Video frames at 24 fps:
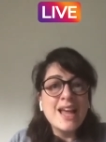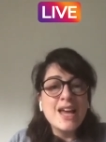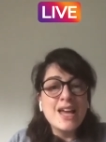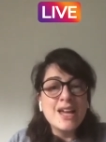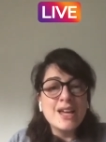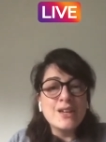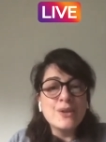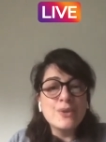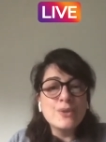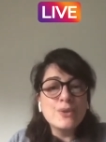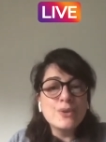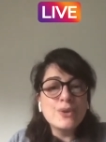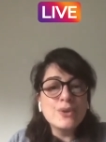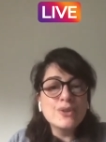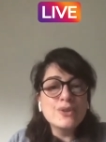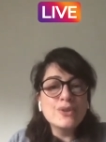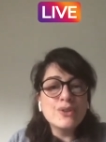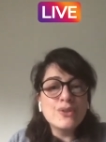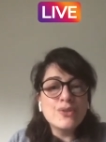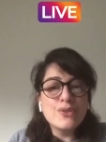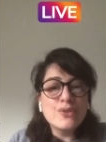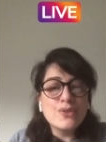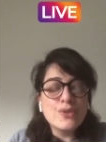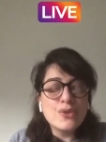in order
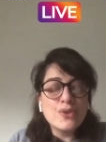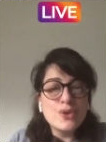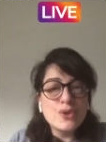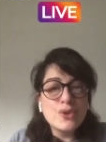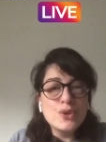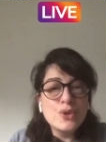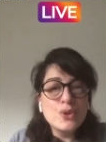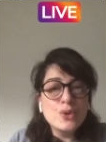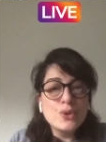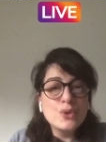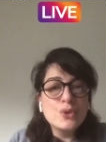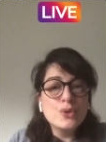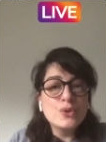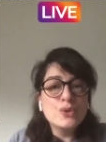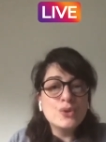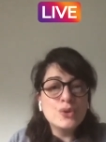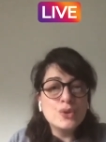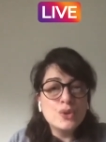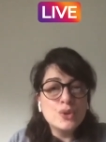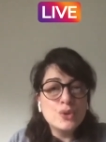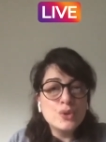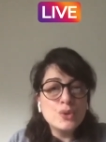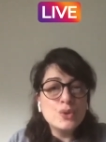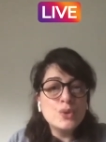for you
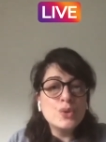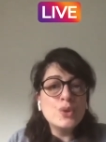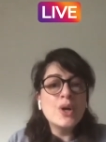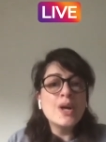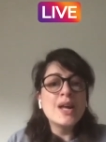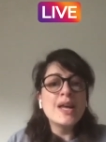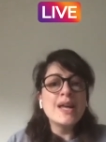to